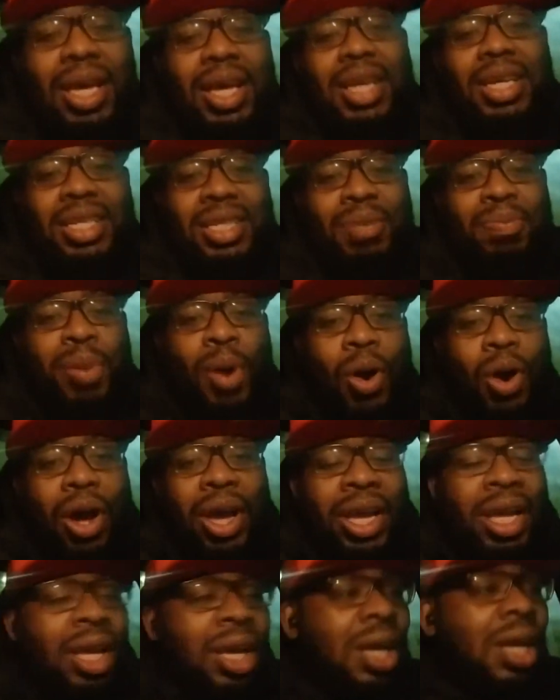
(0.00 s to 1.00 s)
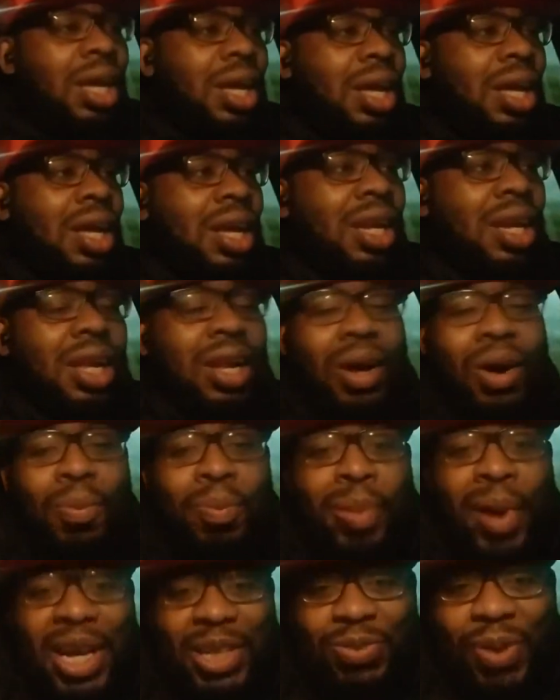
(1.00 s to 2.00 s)
It's your boy, you know,
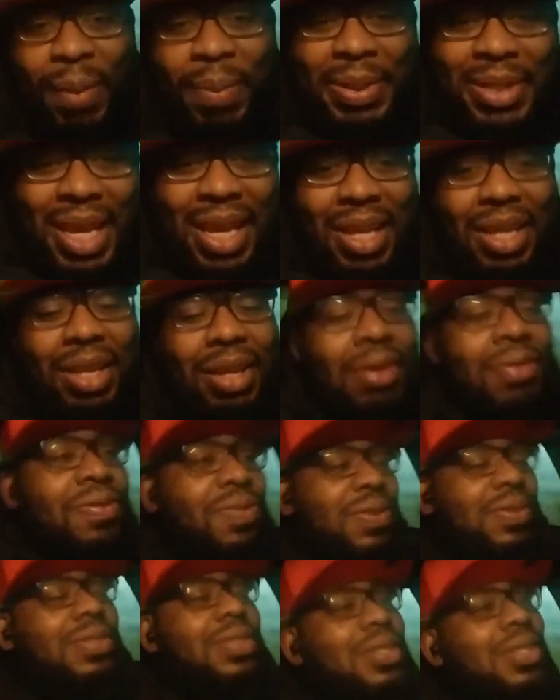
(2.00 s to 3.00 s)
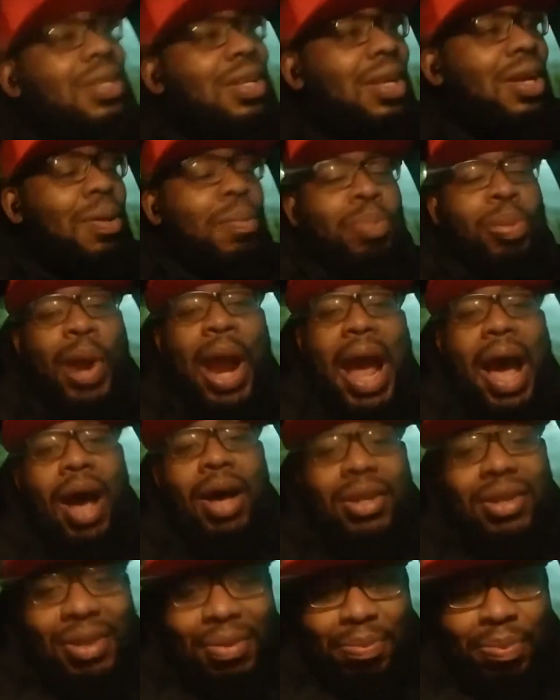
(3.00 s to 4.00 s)
Bucs representative,
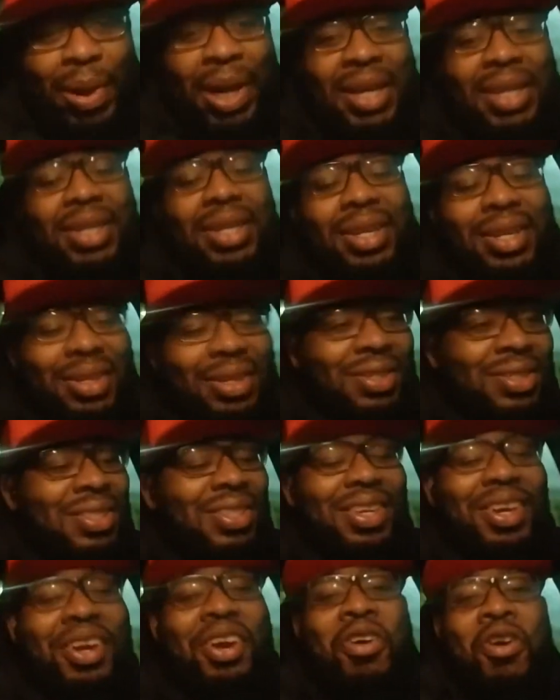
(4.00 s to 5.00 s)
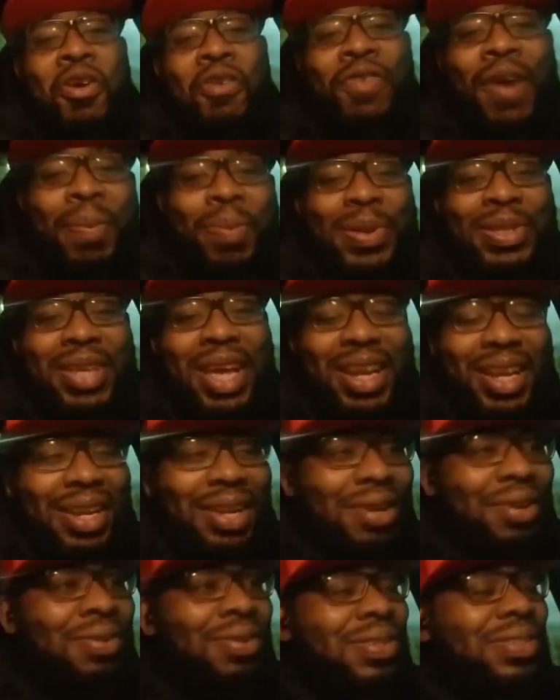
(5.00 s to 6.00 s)
proud Buccaneers
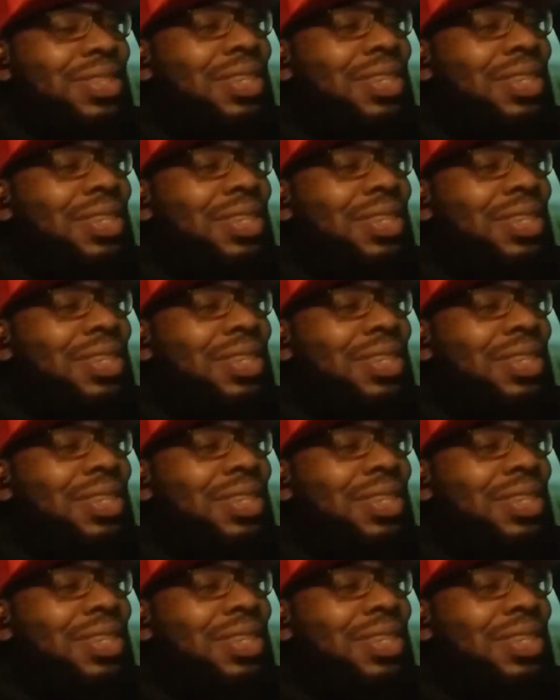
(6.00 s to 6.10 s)
representative.